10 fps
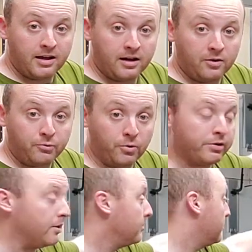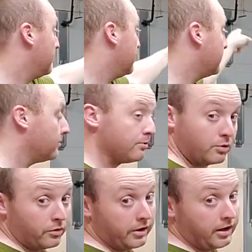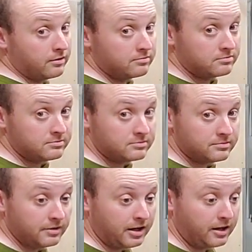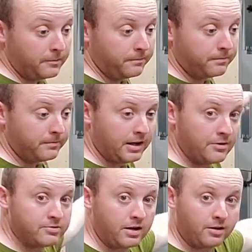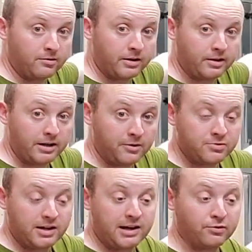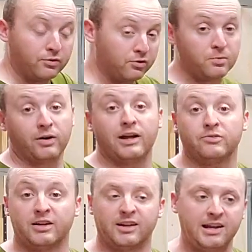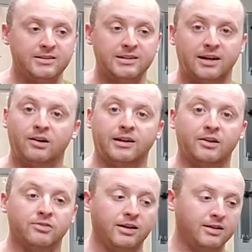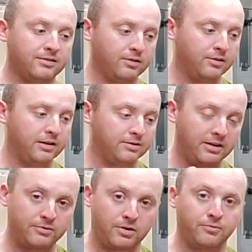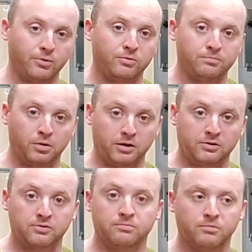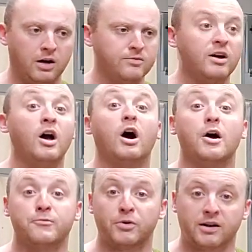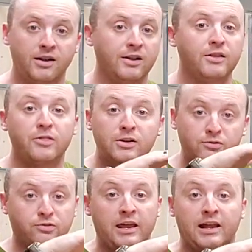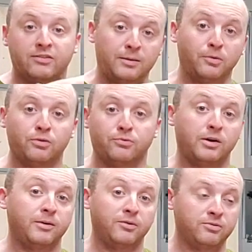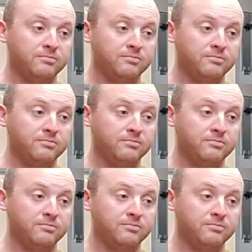Foreigner is over there. FJ, right here. FJ has a small gas tank, 18-gallon gas tank that they designed for off-road parks, off-roading. Nothing hangs down below the frame rails.